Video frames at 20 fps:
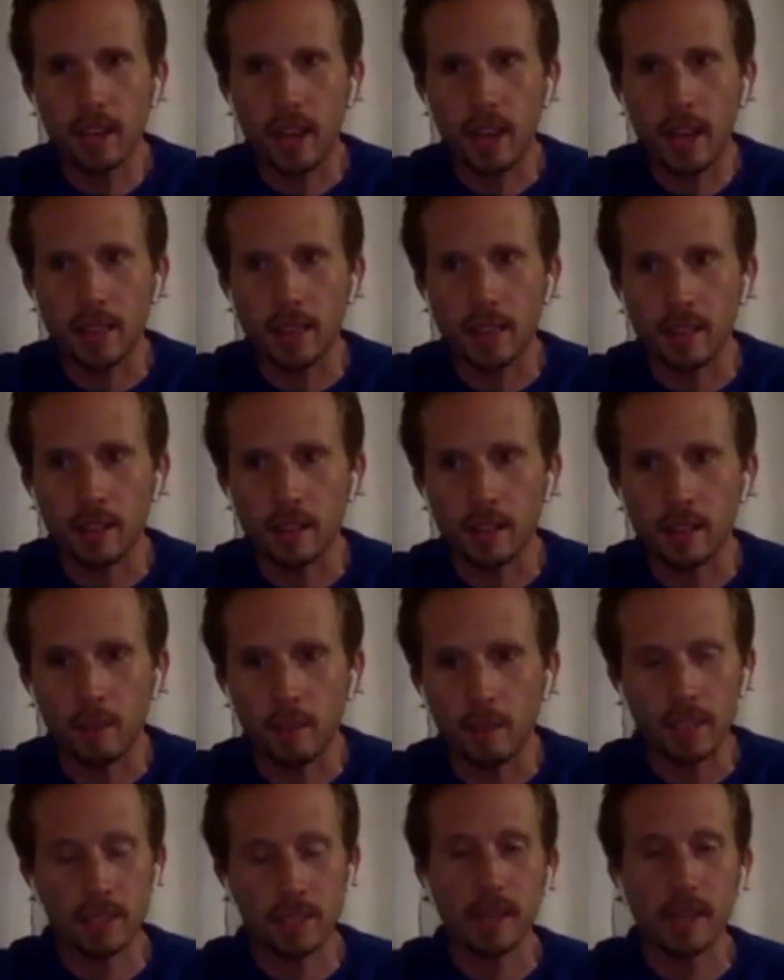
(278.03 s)
I think I'm
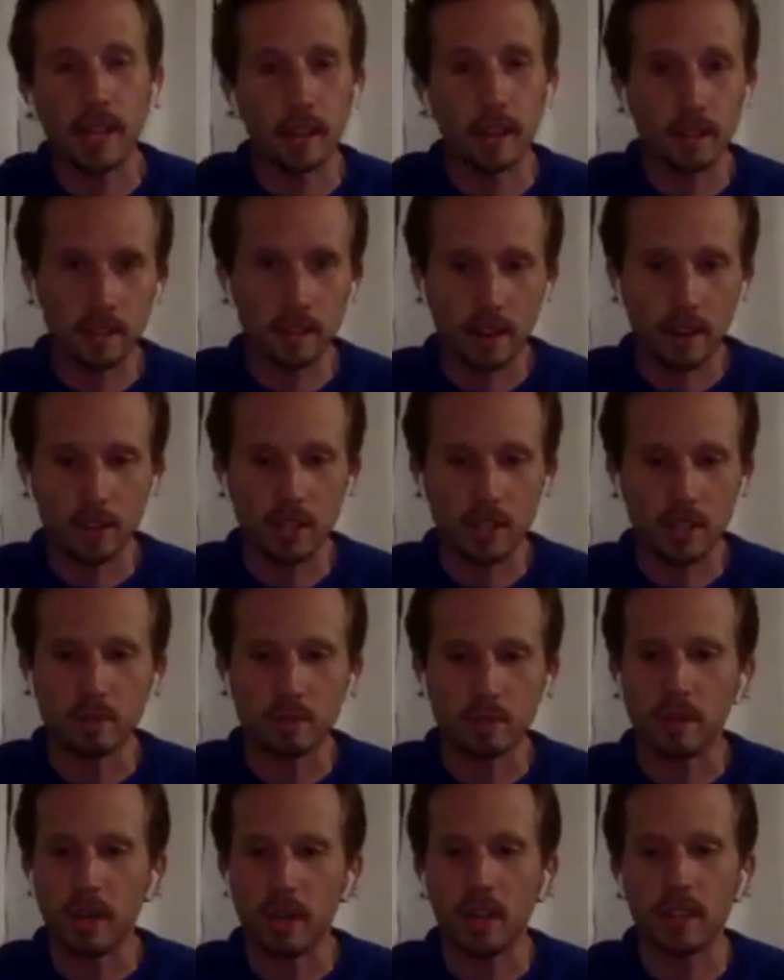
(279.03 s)
going to take out of this
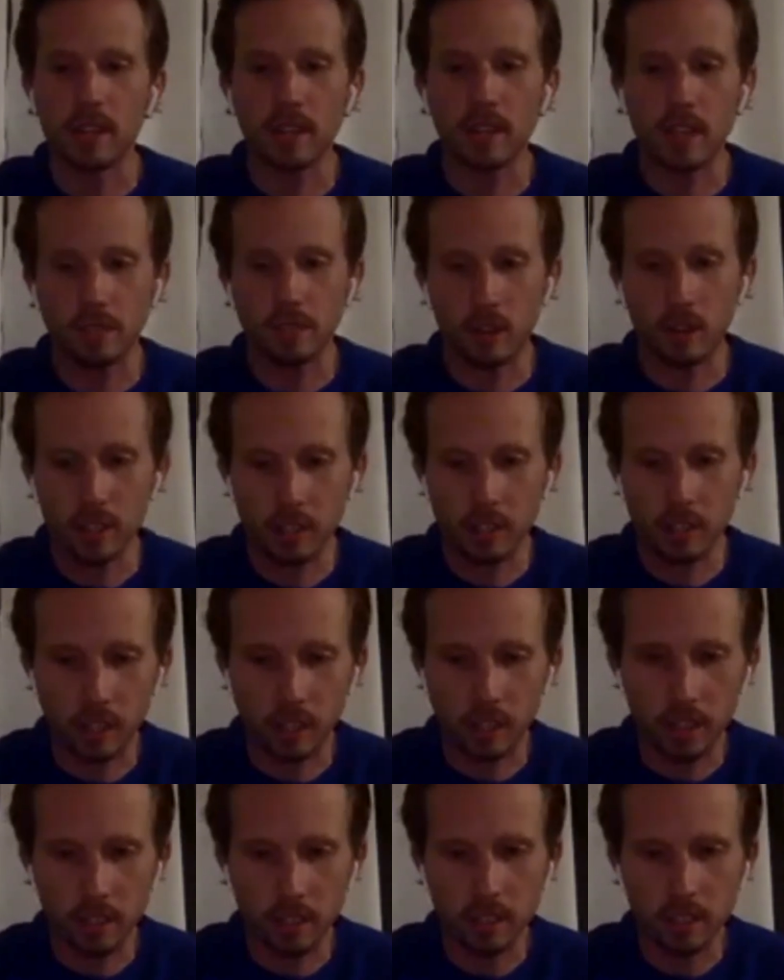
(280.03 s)
conversation, but as far as Kirk
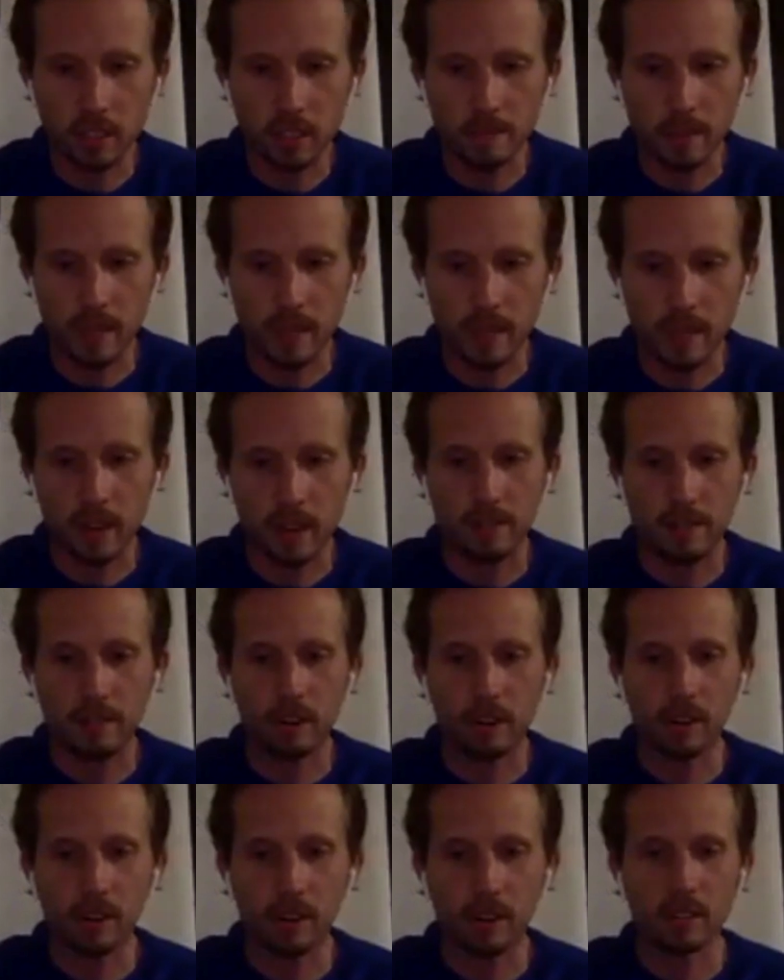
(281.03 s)
Cousins and Matt
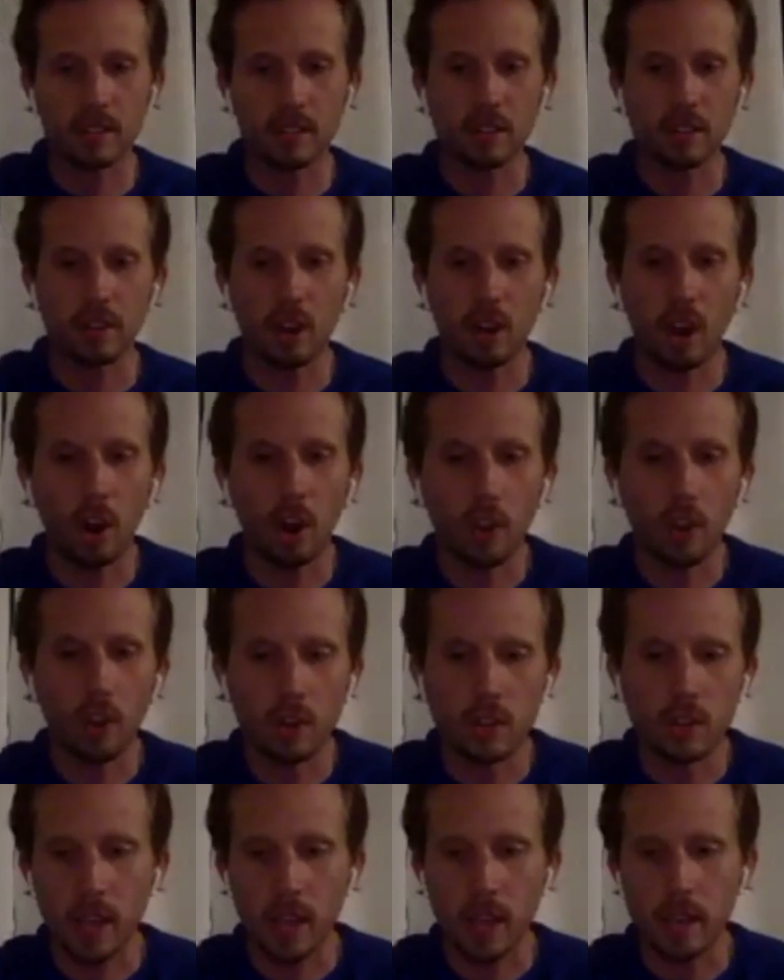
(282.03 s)
Stafford are concerned, are
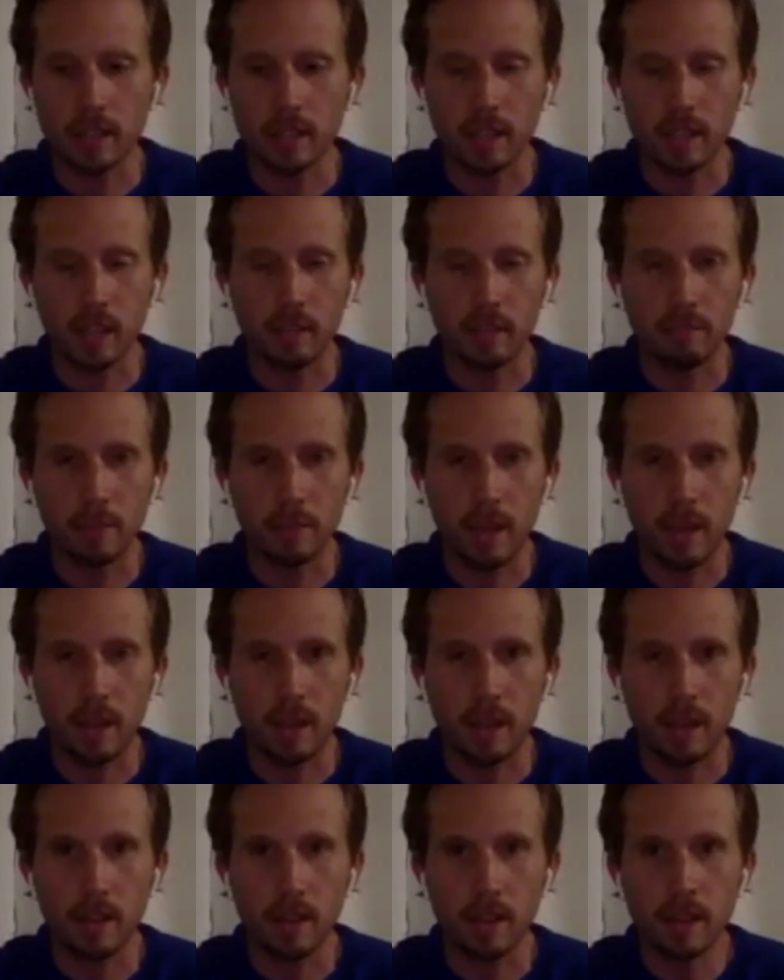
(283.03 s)
those guys getting
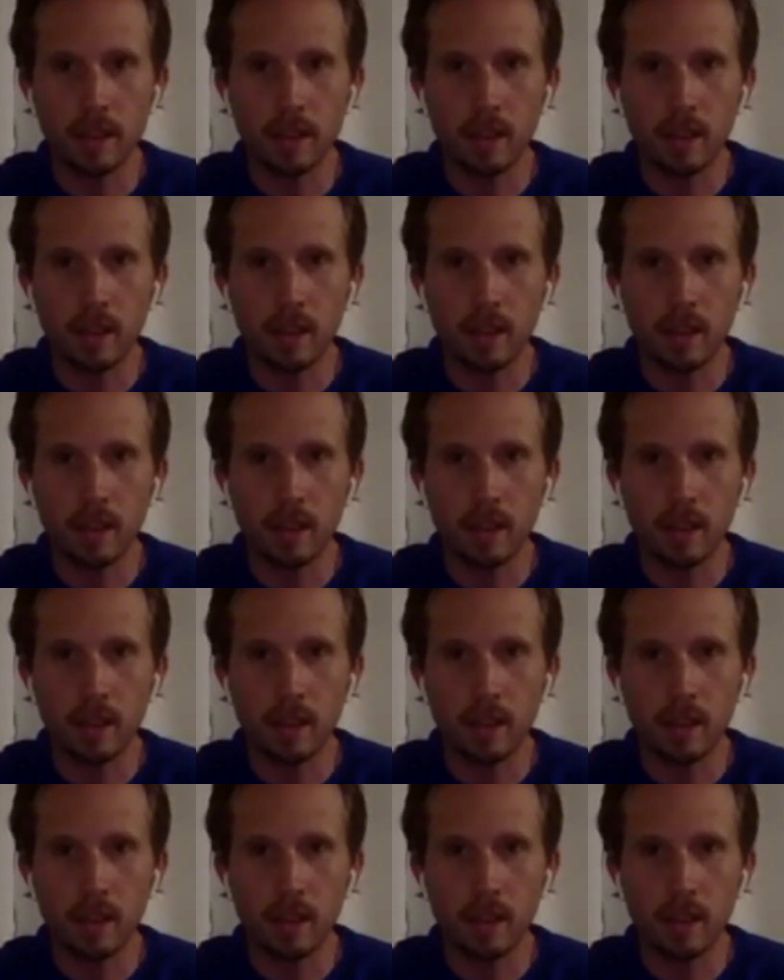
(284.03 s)
paid,